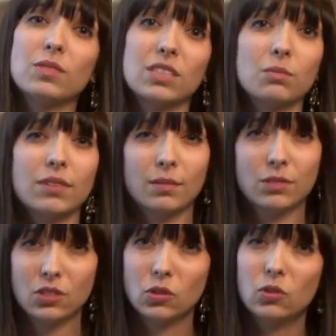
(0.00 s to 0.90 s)
sometime
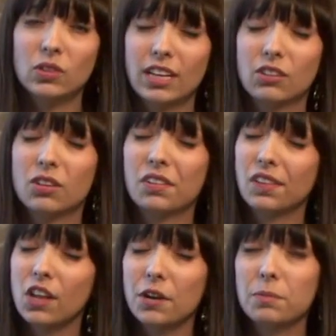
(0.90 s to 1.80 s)
soon, and there are a
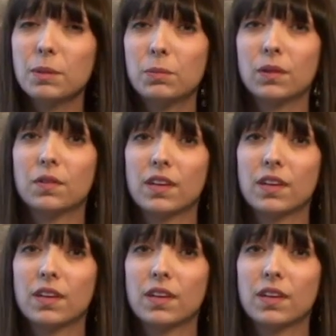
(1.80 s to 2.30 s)
lot of people out